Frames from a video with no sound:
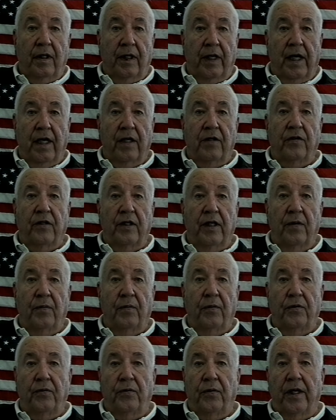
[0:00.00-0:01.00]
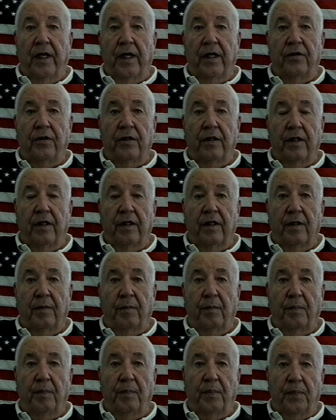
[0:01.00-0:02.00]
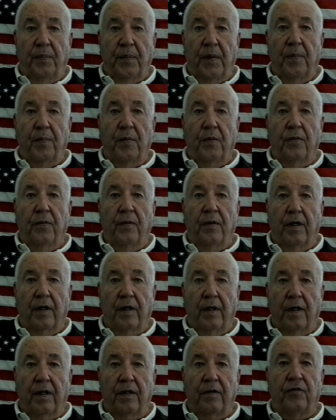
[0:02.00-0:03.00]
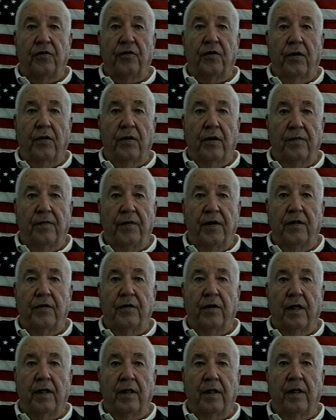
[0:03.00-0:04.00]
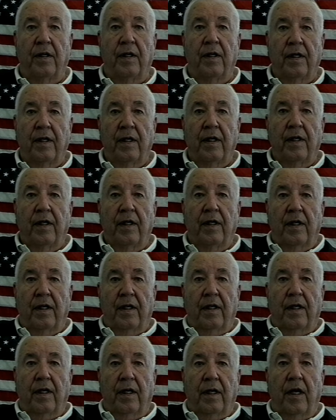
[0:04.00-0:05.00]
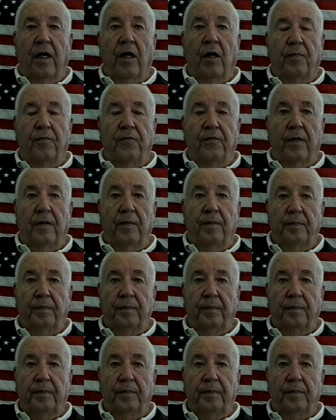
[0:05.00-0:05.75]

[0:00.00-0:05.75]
Gasoline was rationed, and people were considerate of each other and helpful.